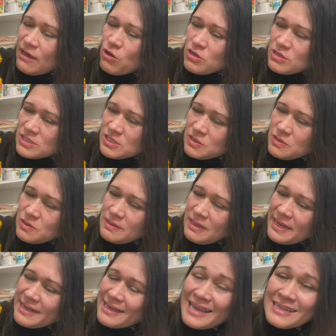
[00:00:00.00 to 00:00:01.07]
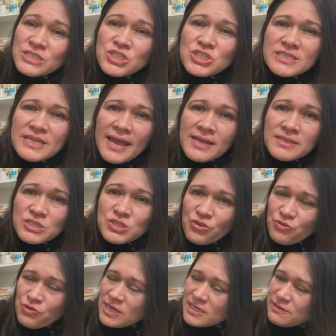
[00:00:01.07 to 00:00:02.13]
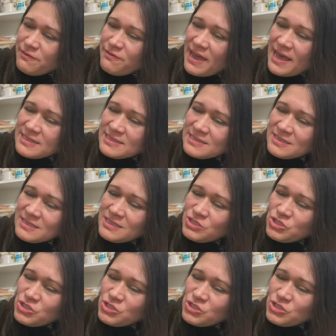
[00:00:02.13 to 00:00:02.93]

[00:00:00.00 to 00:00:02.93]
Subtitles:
also like understands tricks faster,